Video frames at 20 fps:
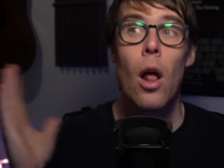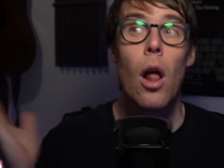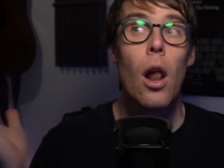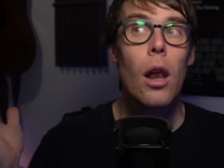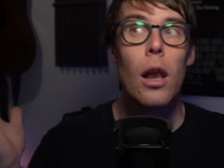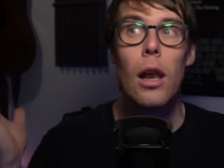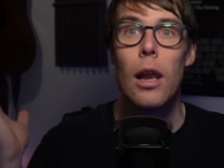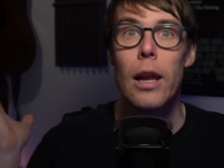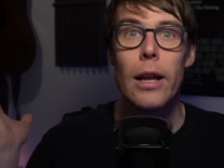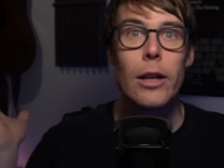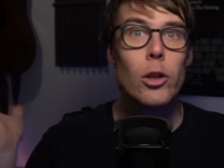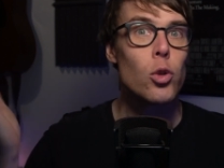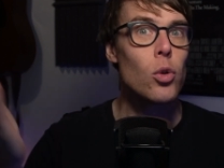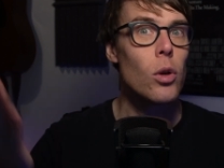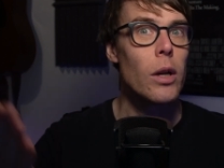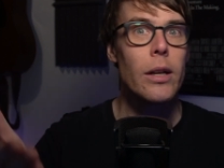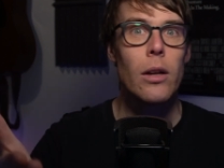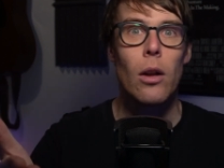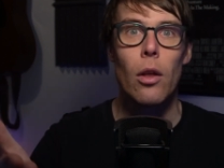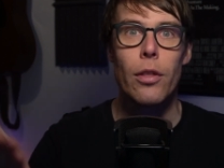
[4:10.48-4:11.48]

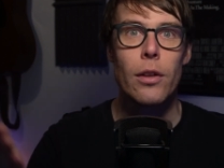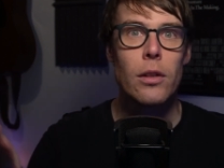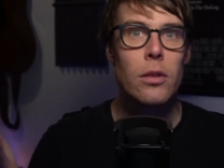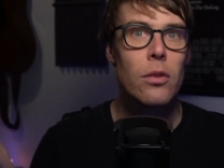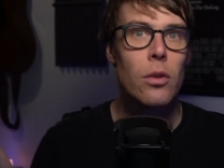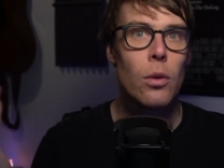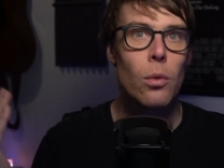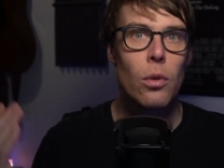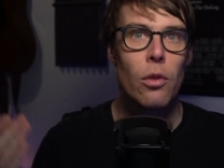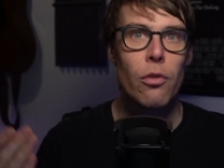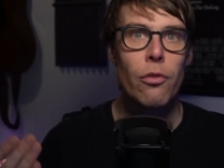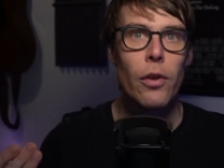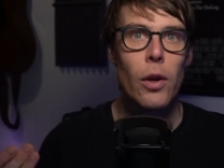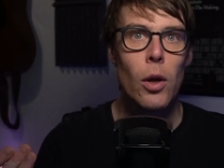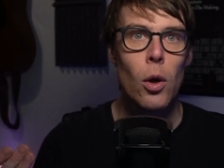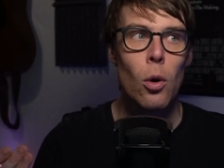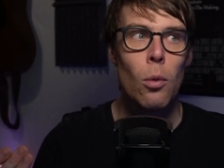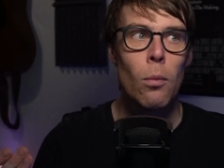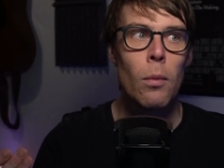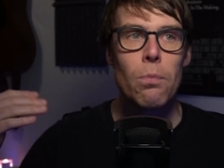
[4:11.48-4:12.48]
literally nothing to do with the
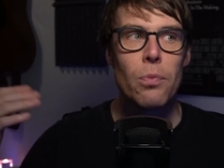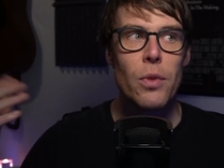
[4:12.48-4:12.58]
film.